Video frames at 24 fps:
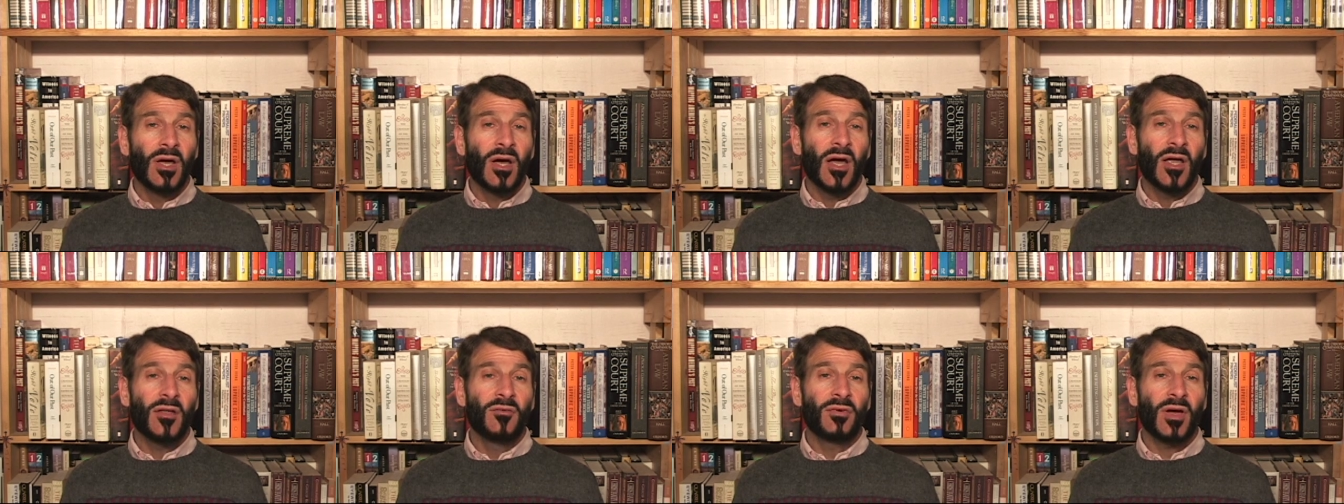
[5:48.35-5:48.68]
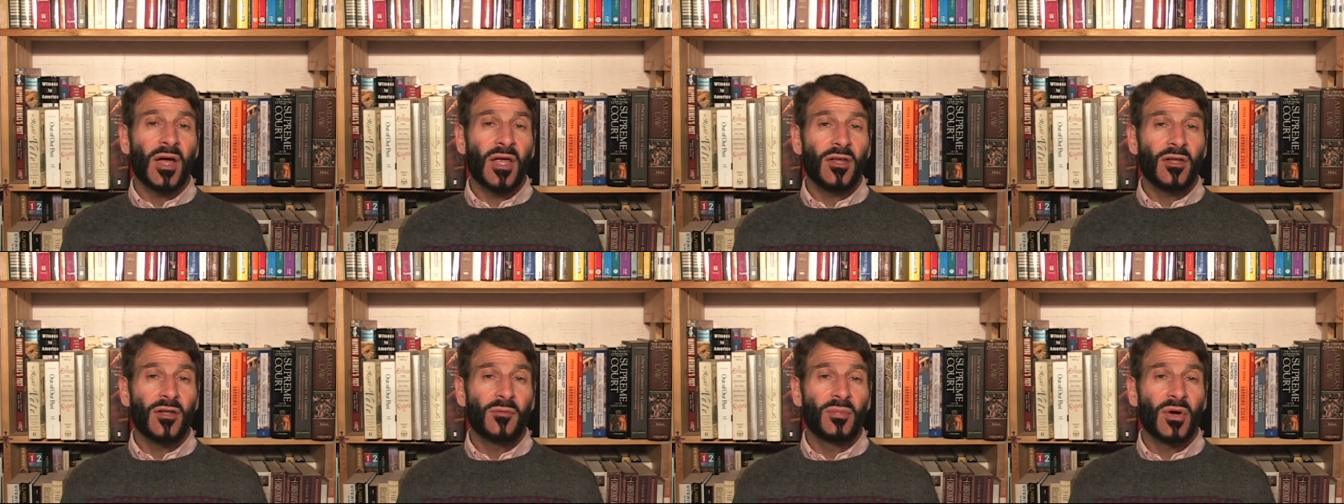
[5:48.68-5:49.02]
I
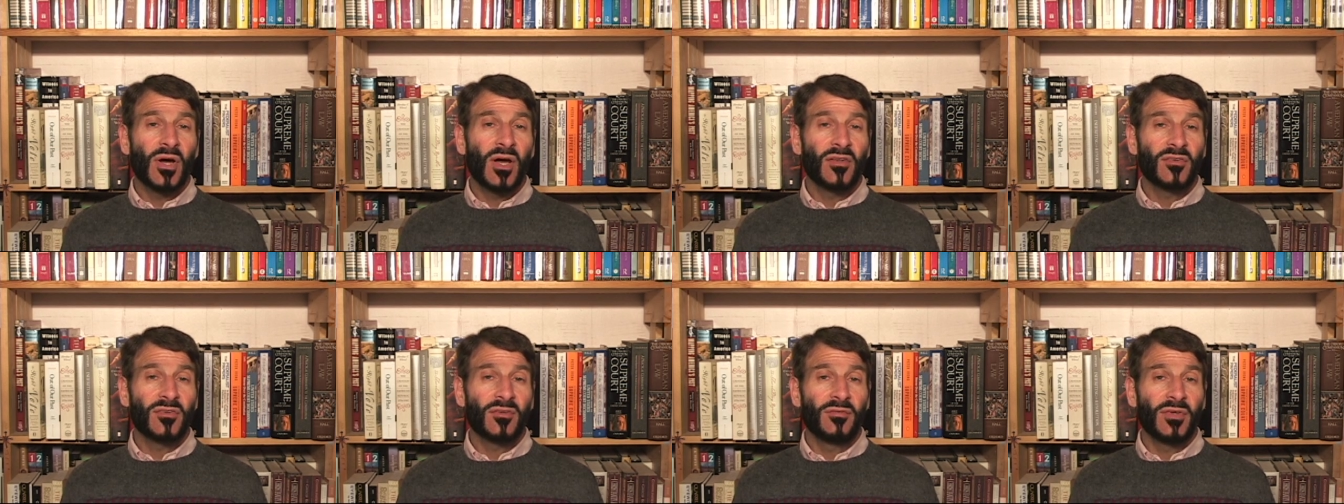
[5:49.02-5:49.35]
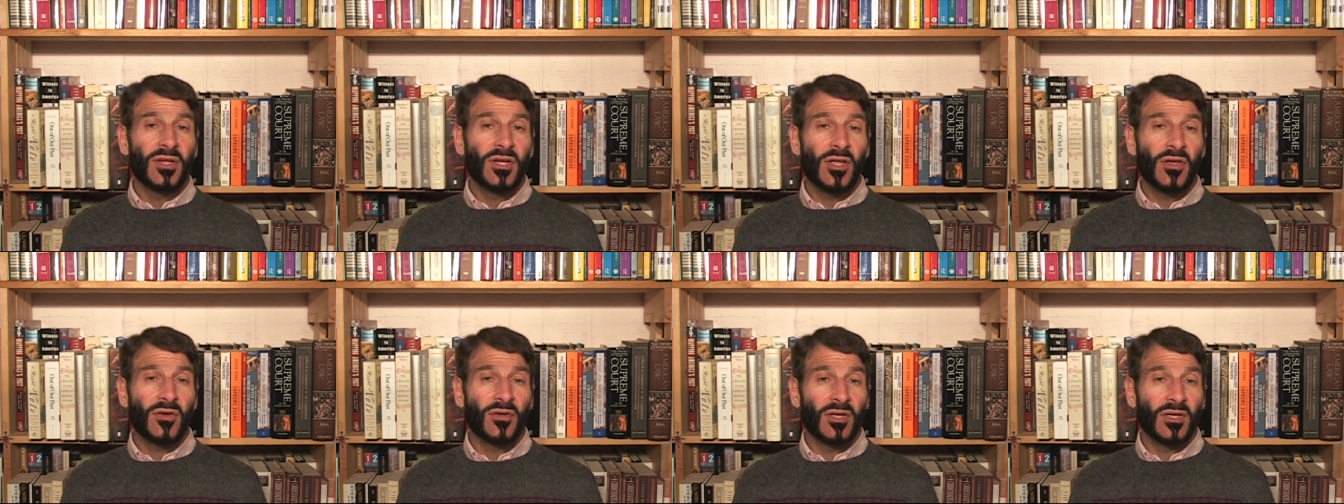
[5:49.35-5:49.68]
invite you to pause the
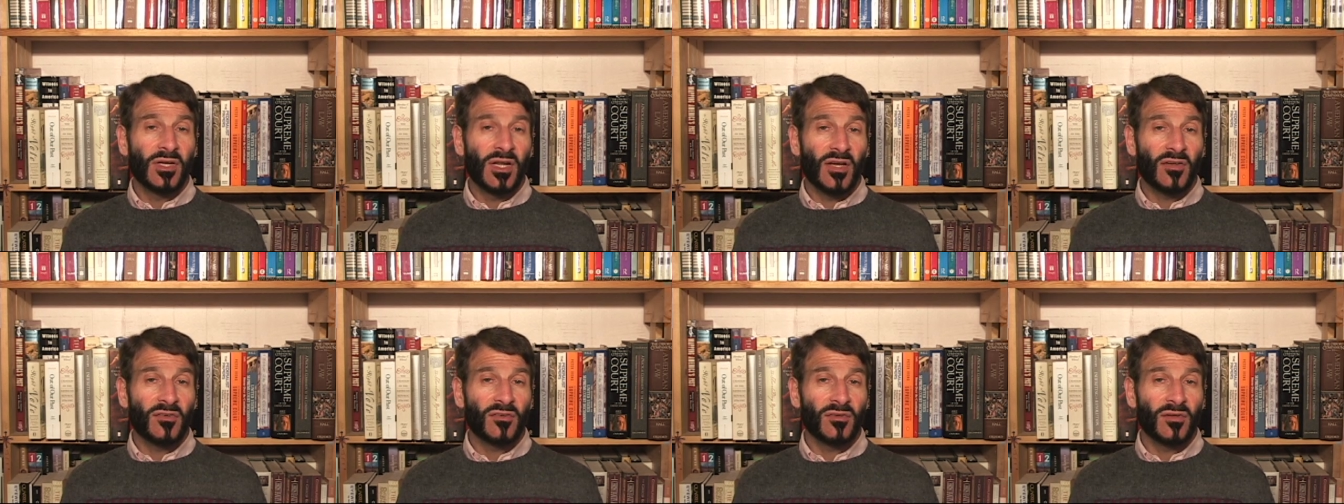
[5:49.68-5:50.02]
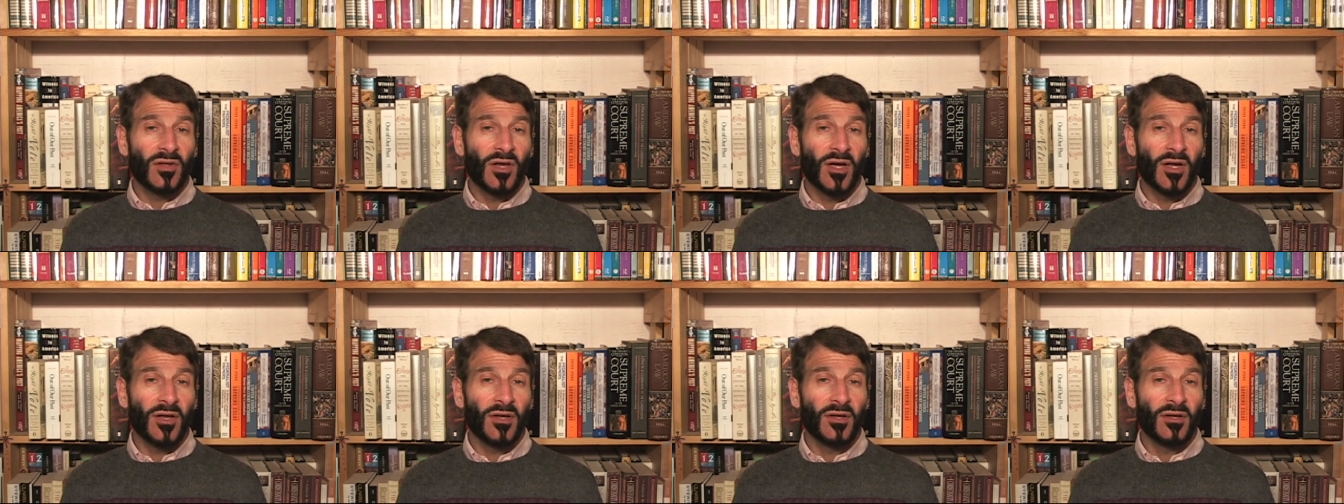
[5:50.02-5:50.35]
video on the next
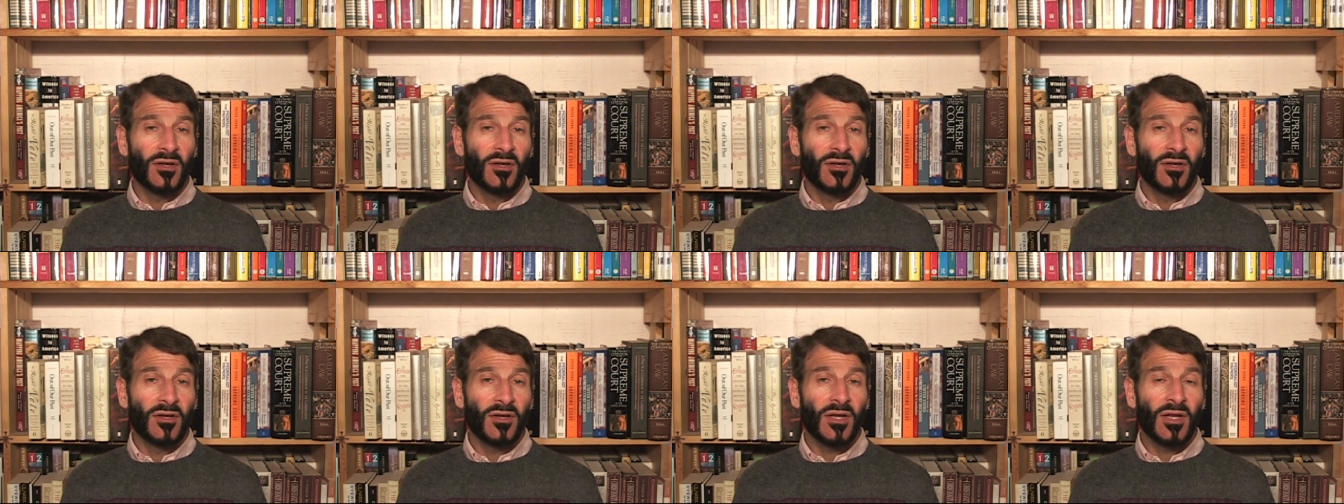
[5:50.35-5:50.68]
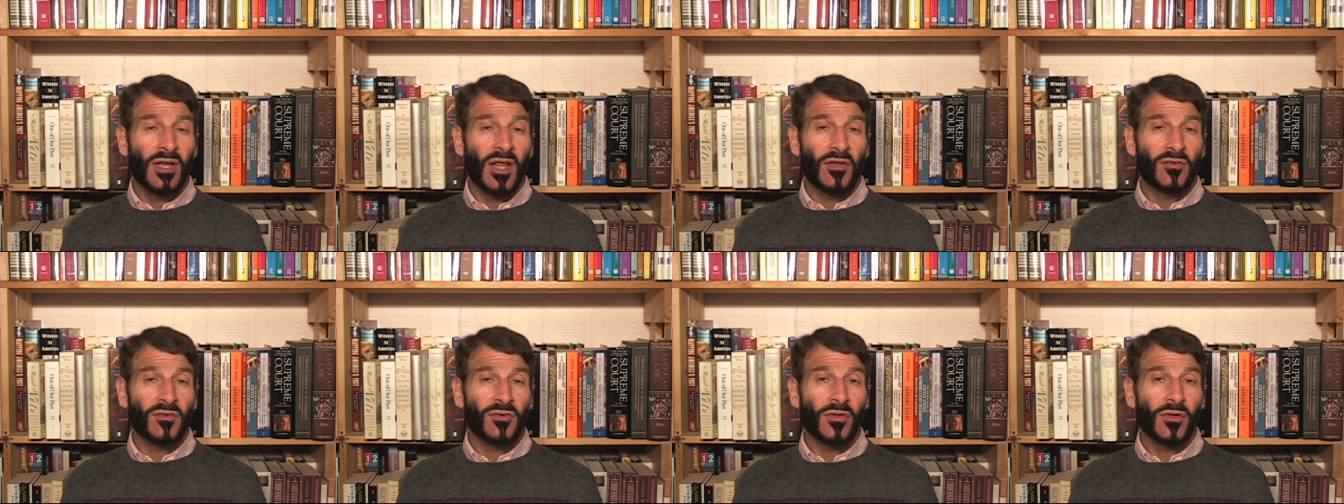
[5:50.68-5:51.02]
slide
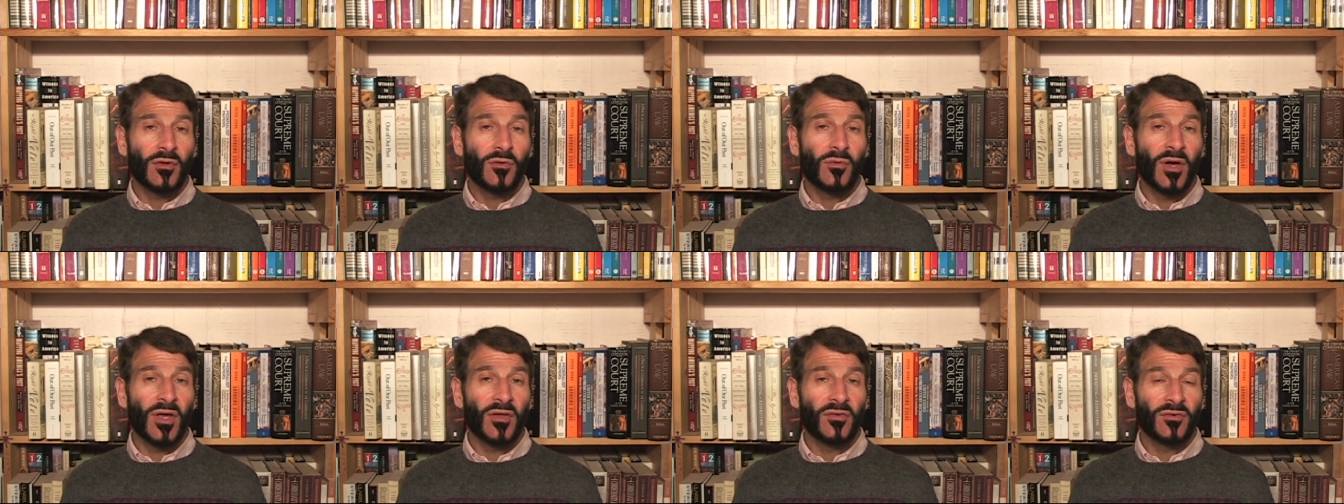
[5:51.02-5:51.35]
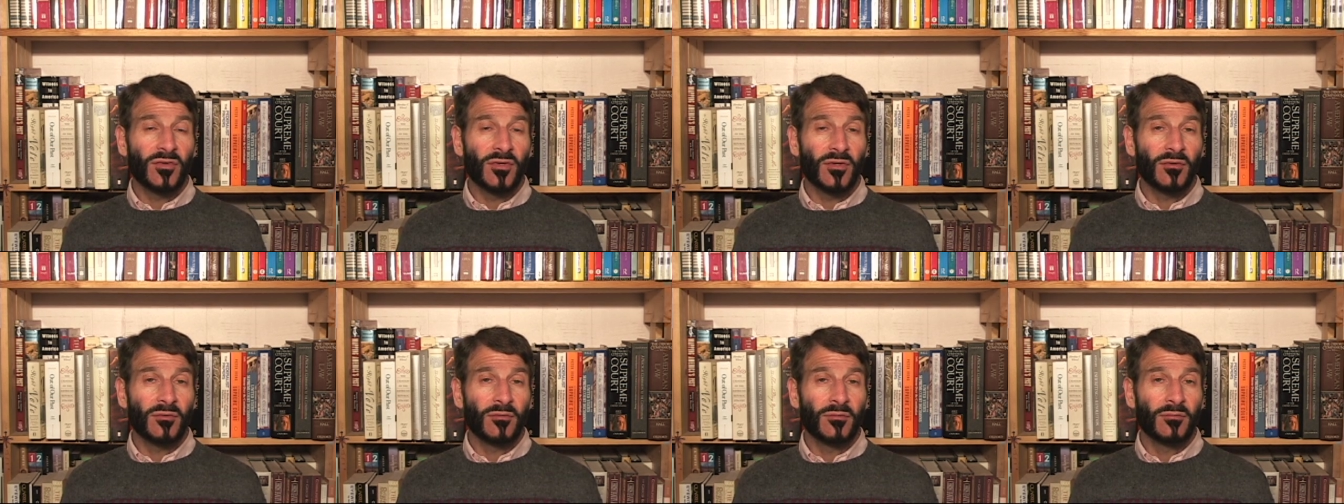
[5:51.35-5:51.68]
and answer the
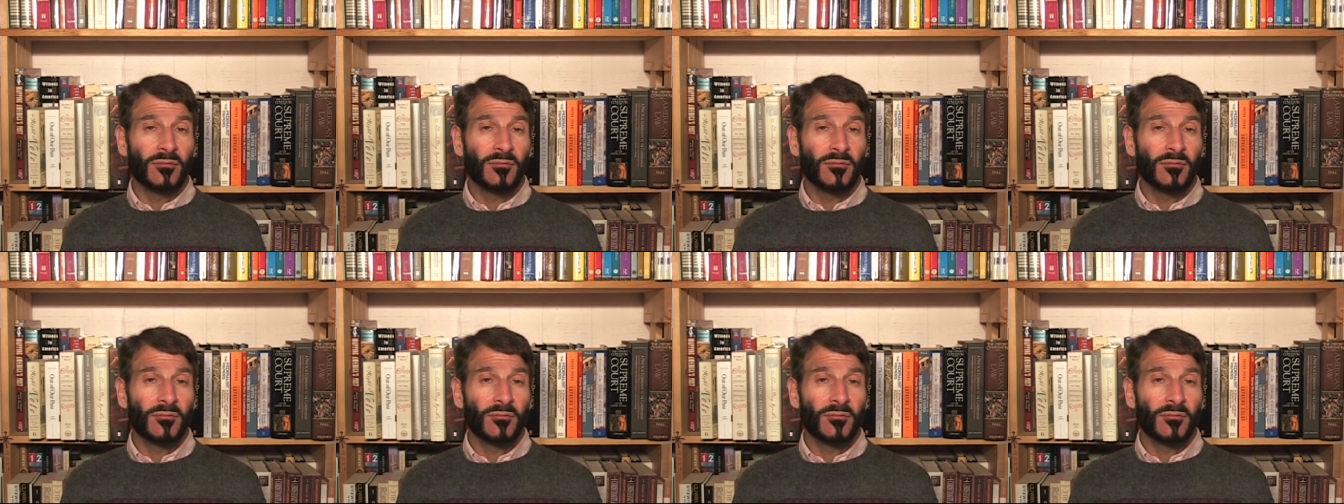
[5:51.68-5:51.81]
question.